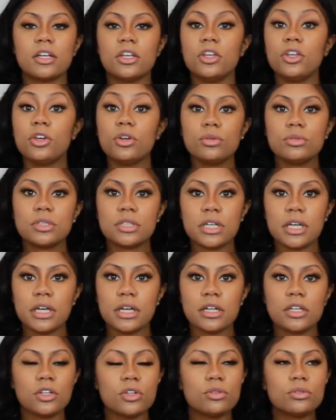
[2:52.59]
Use
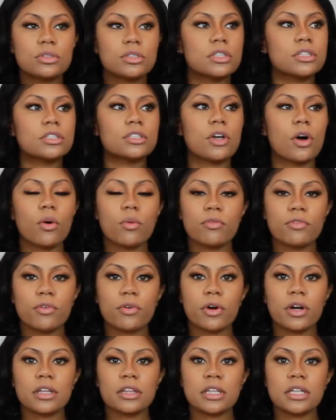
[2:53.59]
the soap
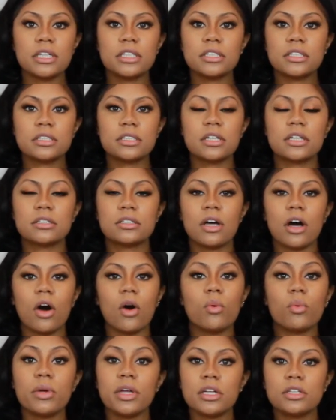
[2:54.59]
for at least
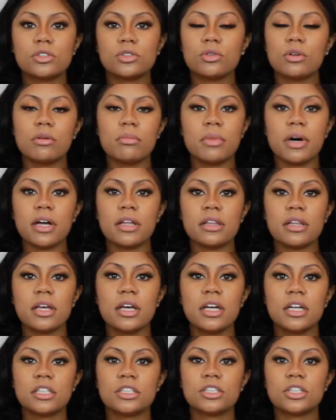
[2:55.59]
a week to a month,
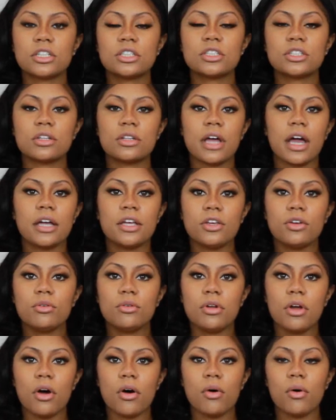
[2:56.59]
just so that
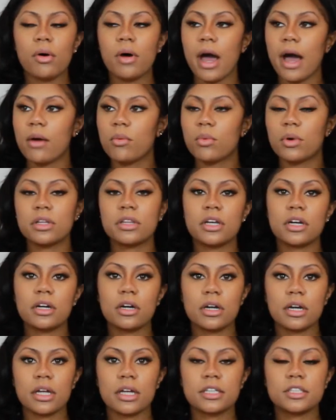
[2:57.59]
you know what they're
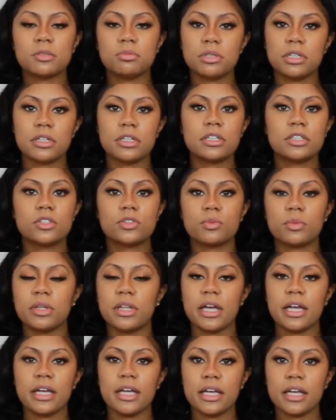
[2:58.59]
going to experience when
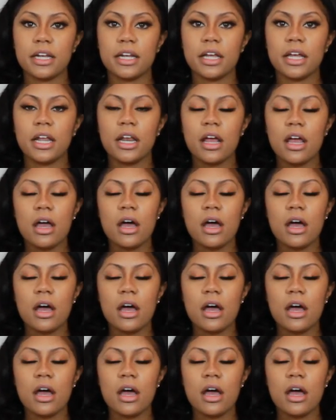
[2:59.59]
they get it.